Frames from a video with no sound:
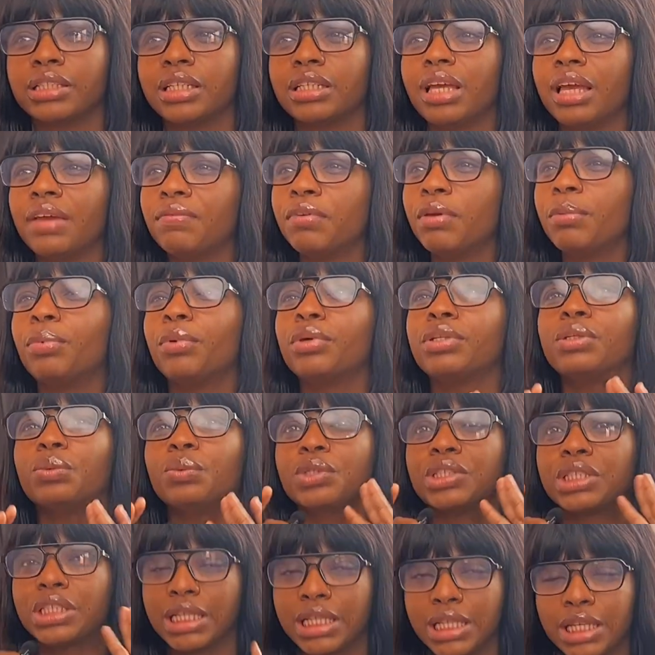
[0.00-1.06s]
and everybody
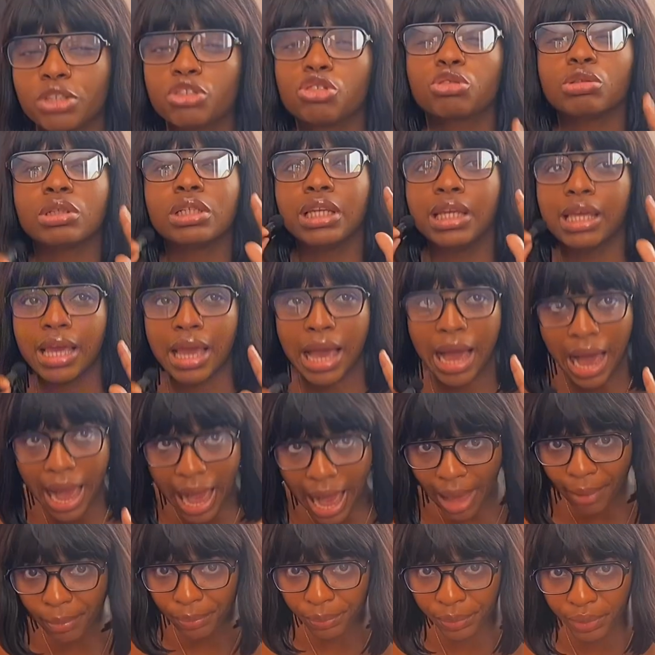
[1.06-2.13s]
was literally
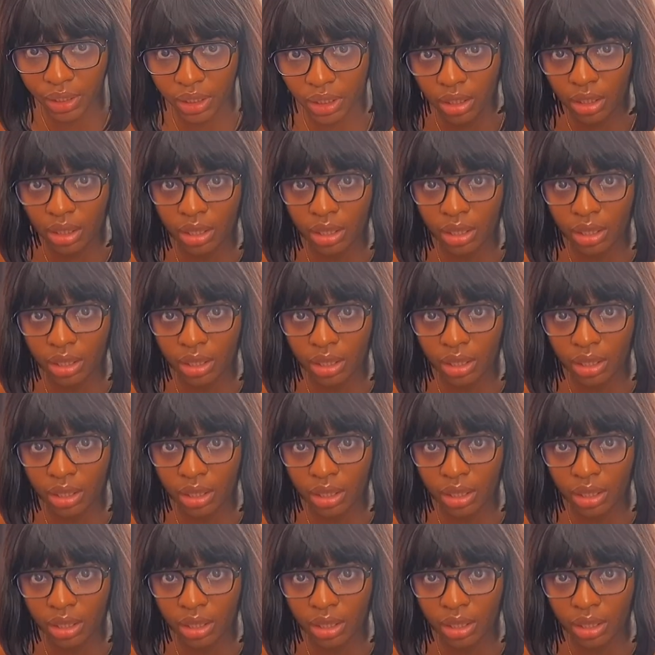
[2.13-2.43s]
happy.